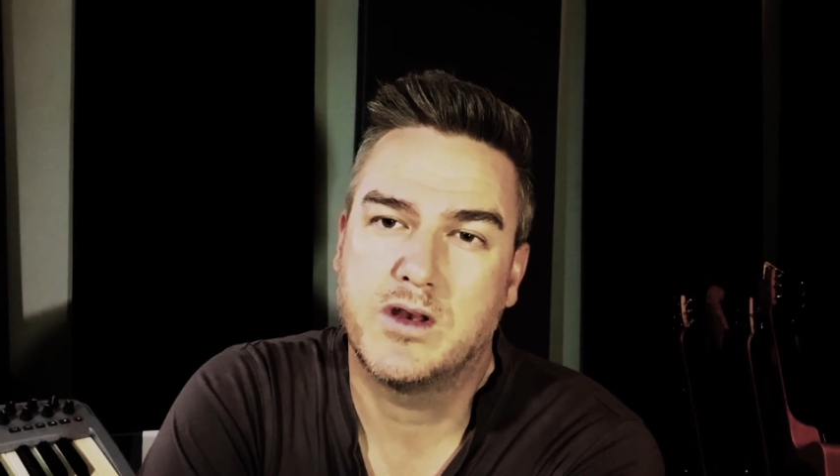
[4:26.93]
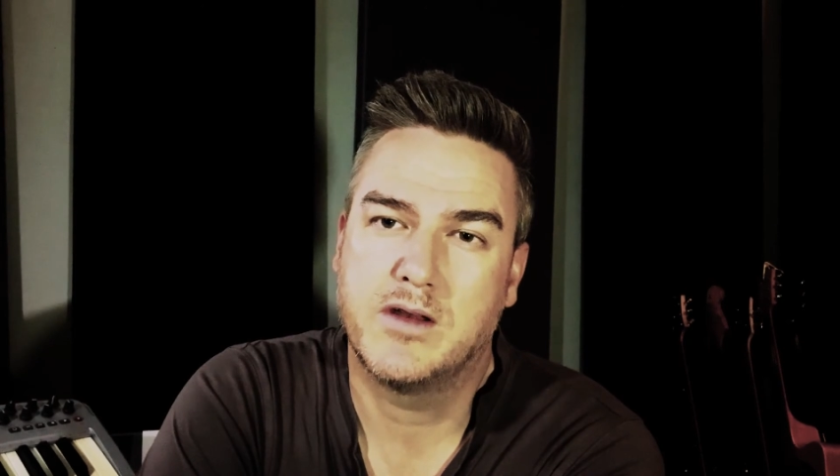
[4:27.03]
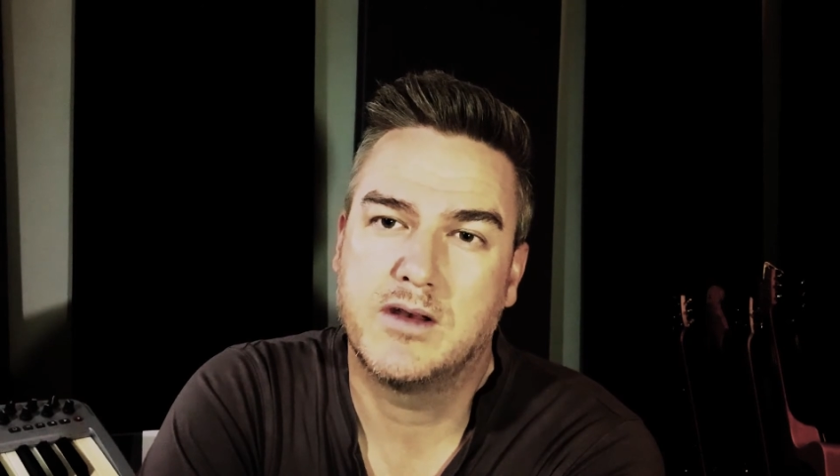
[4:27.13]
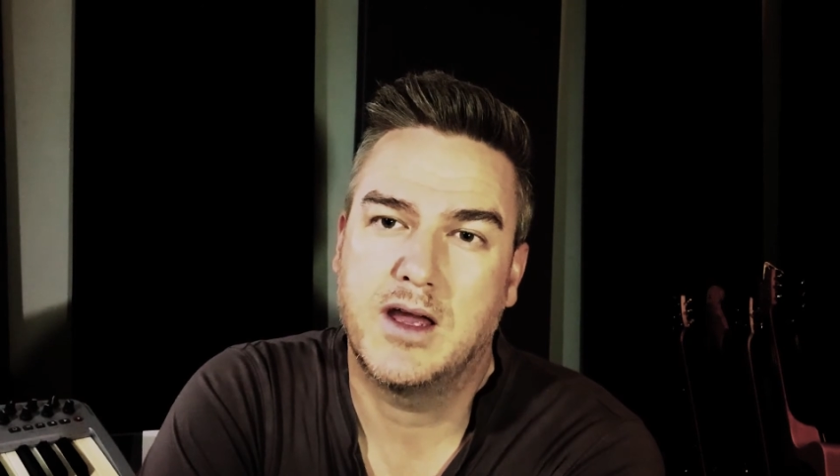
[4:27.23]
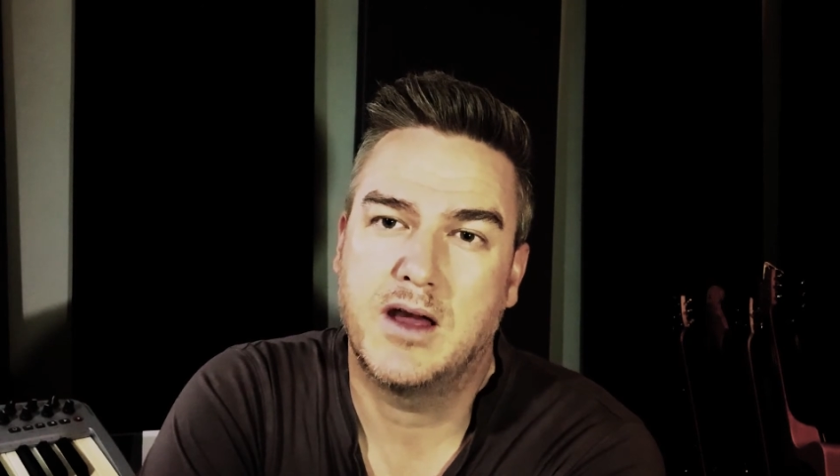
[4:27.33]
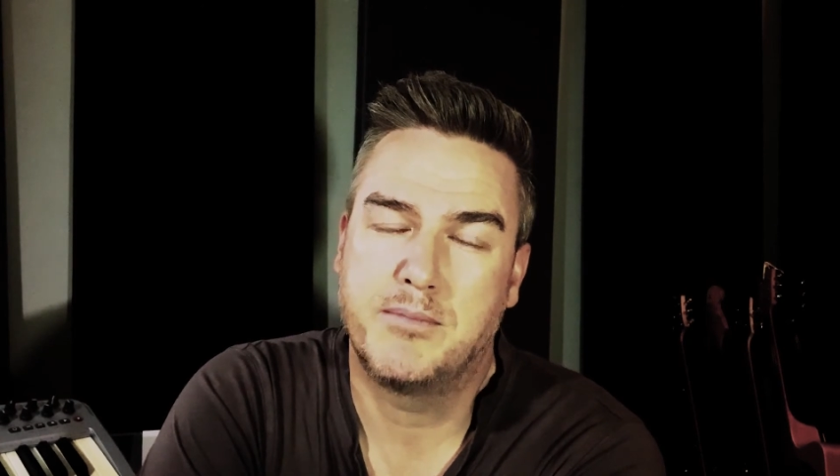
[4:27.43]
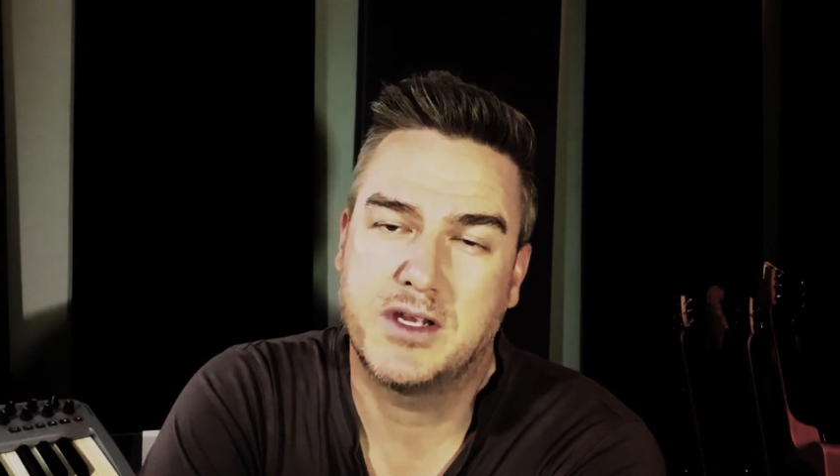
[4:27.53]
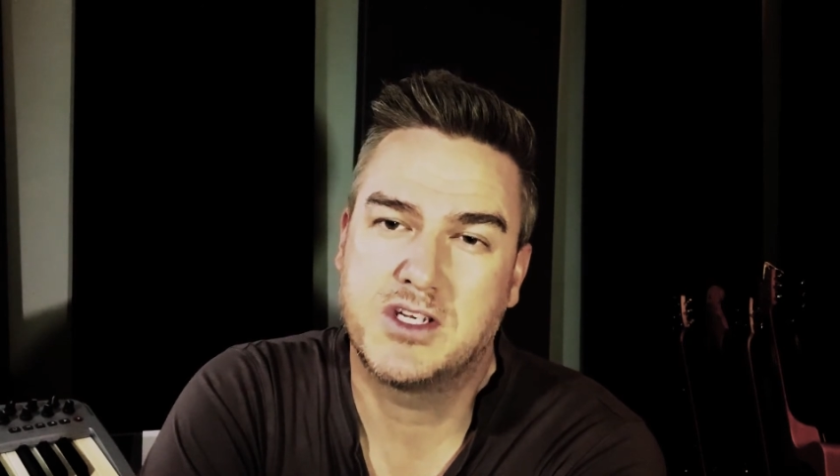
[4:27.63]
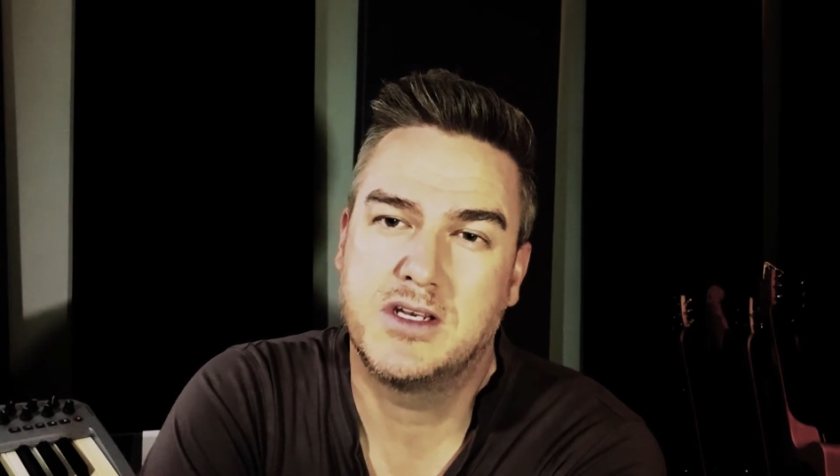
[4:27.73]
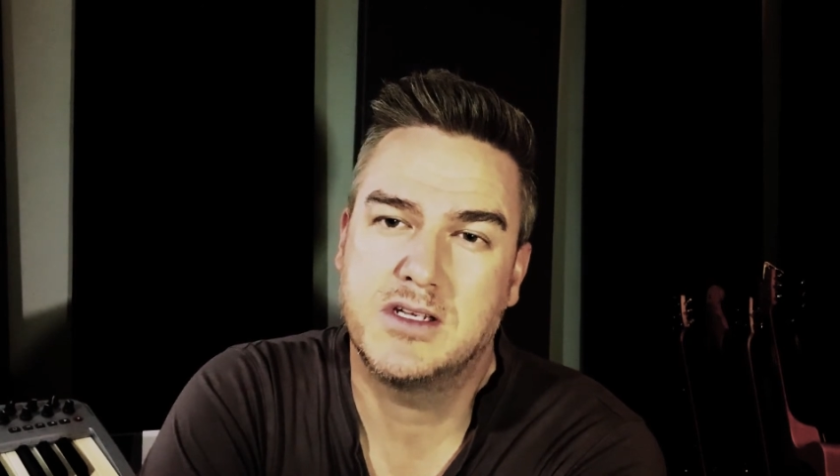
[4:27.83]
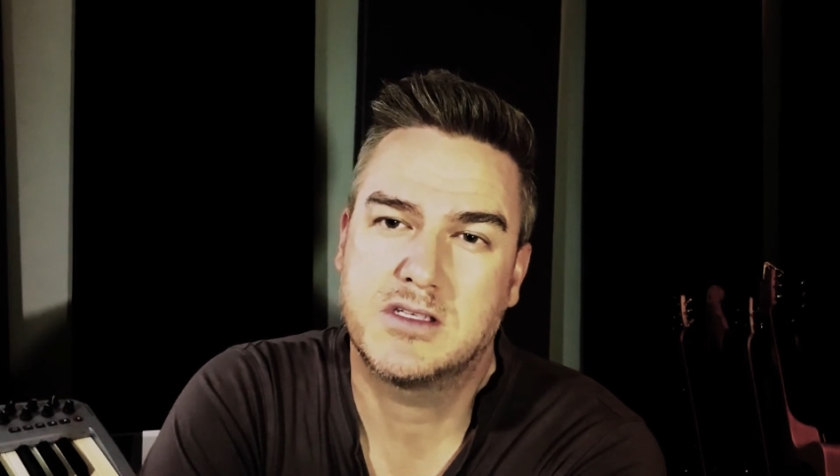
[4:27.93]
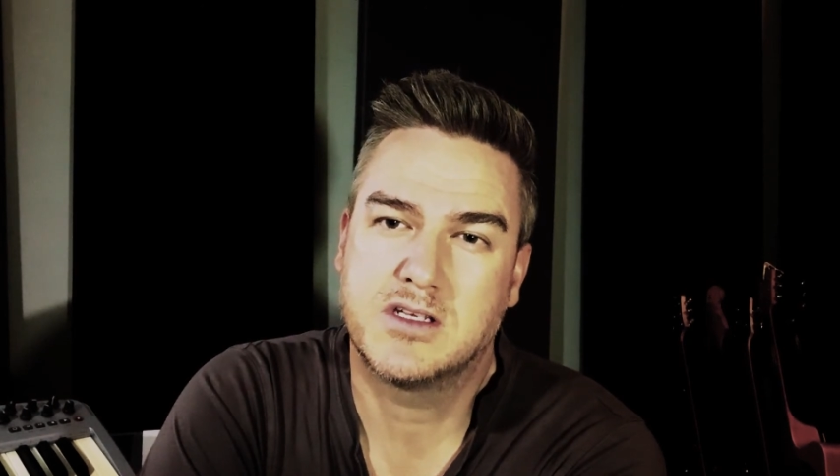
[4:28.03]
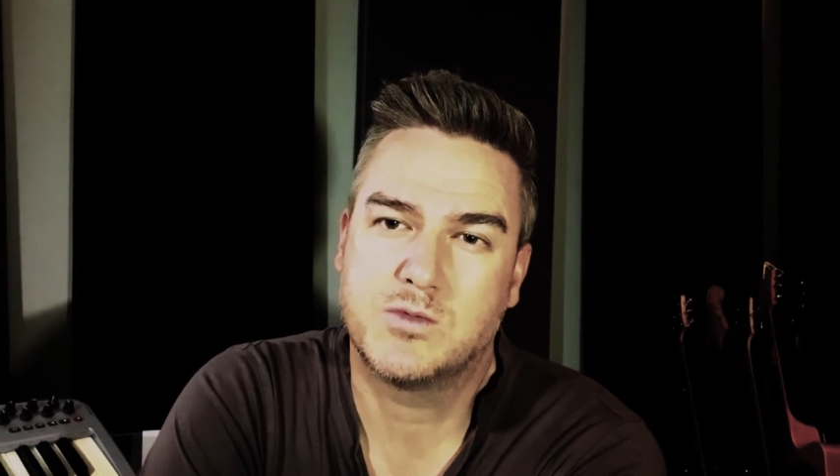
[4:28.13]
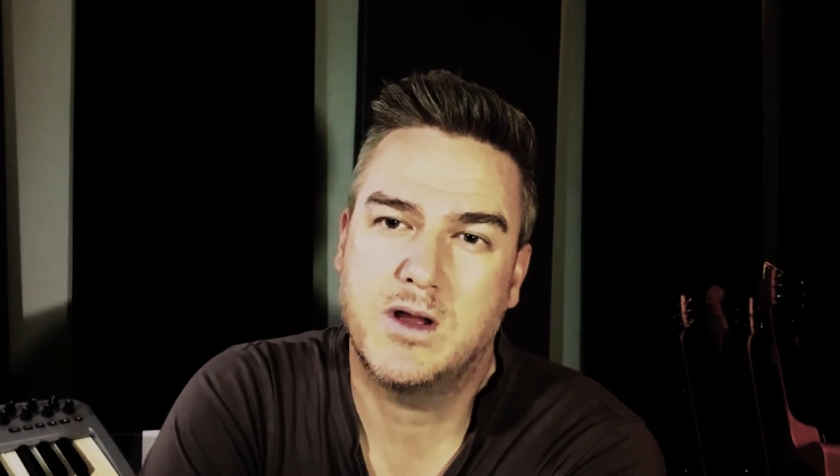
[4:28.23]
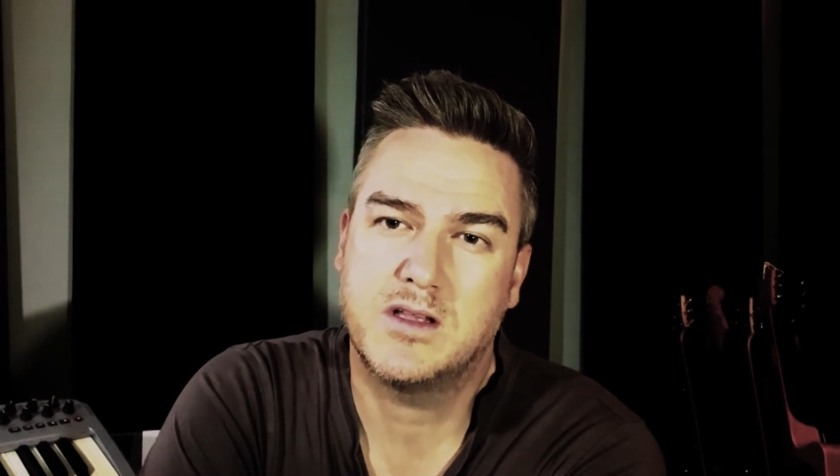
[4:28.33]
looking at picture
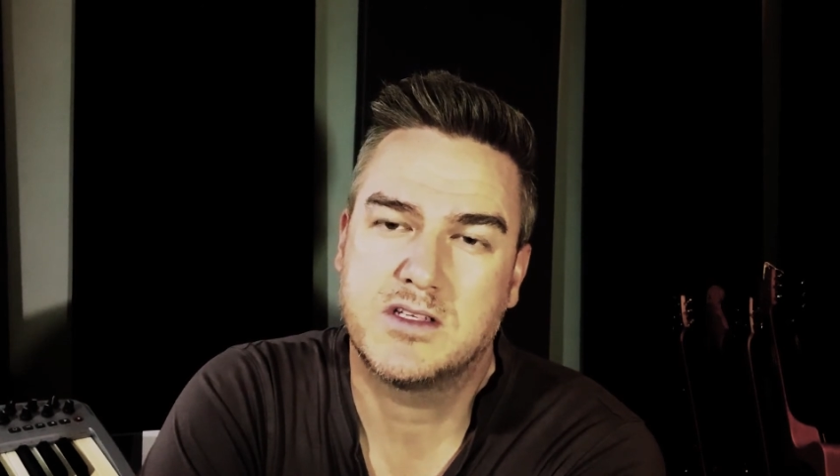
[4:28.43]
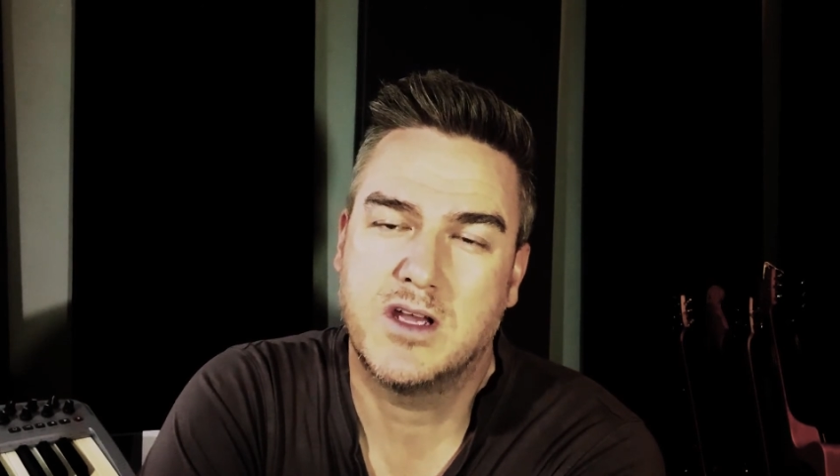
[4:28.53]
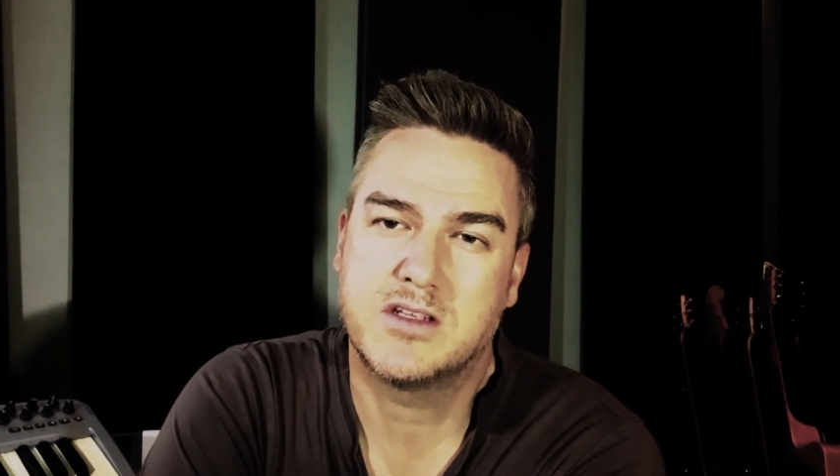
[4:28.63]
disc as well.